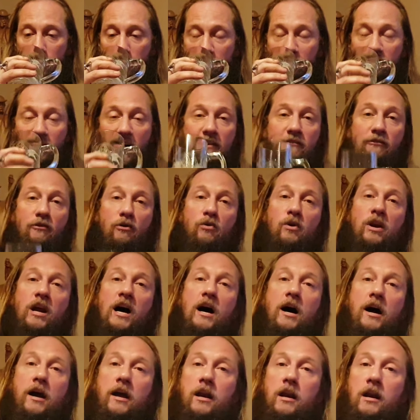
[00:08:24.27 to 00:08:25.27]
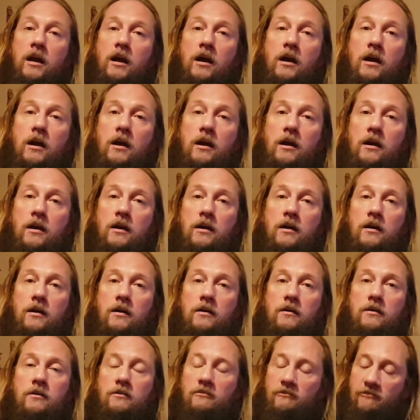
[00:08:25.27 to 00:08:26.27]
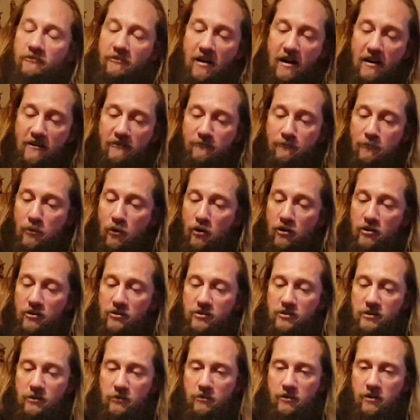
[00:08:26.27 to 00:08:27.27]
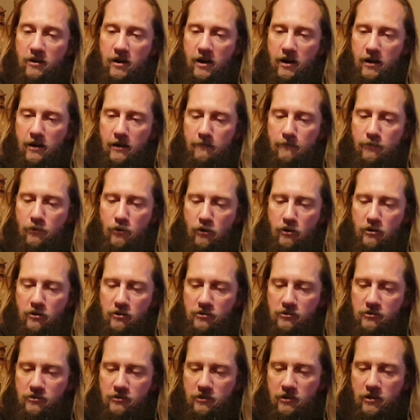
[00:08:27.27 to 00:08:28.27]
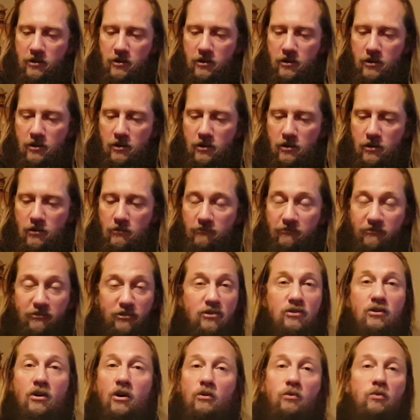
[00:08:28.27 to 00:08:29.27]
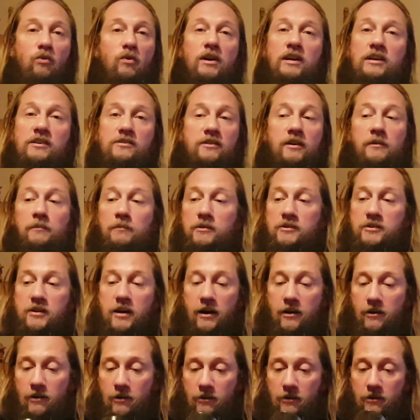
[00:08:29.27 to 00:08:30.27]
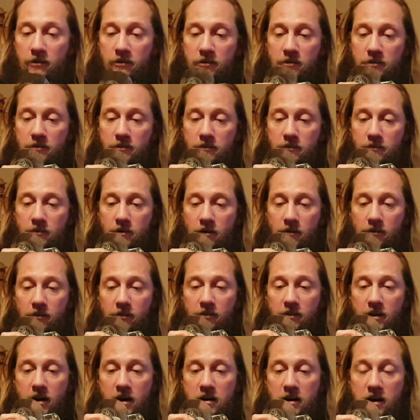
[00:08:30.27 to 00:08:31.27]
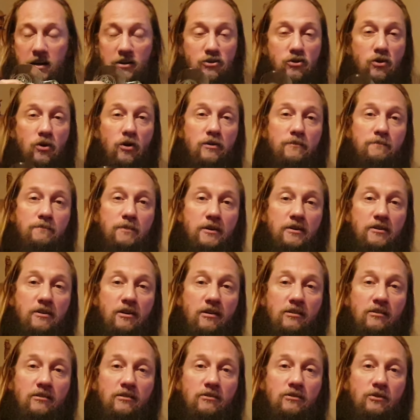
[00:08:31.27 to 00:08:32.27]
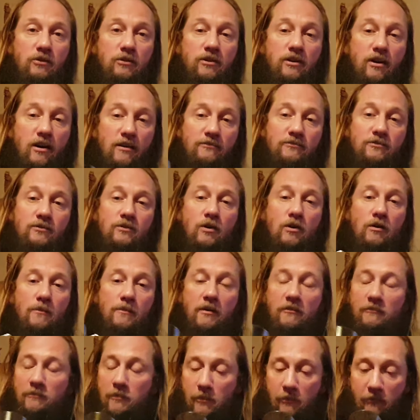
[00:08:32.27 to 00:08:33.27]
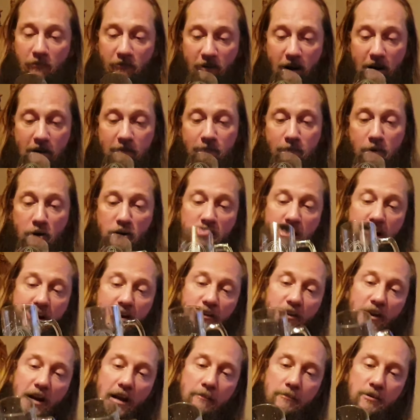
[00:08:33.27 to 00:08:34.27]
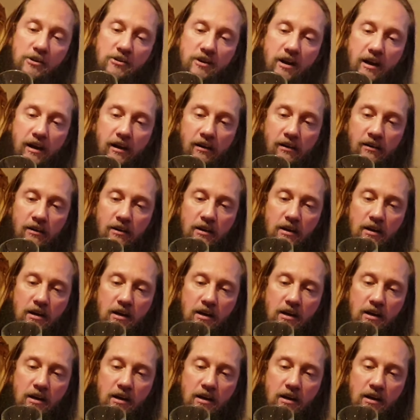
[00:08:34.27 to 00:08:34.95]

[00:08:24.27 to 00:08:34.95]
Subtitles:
509, 5.09 points, for no reason in particular, other than it's good but not good enough to go above. 5.9 on the Lemmy scale.